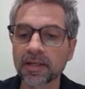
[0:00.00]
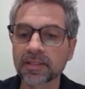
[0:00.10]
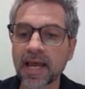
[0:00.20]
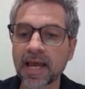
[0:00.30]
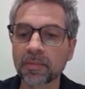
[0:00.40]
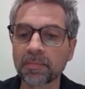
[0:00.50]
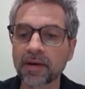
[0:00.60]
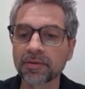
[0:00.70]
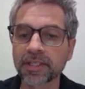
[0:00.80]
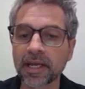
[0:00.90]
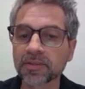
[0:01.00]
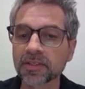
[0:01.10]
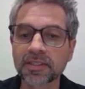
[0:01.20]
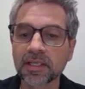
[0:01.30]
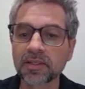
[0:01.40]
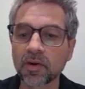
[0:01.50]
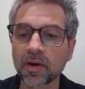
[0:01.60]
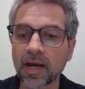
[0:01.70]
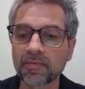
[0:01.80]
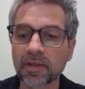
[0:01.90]
town and parish councils did not
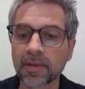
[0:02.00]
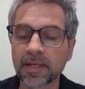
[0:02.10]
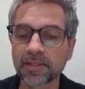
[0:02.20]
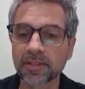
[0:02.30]
have the ability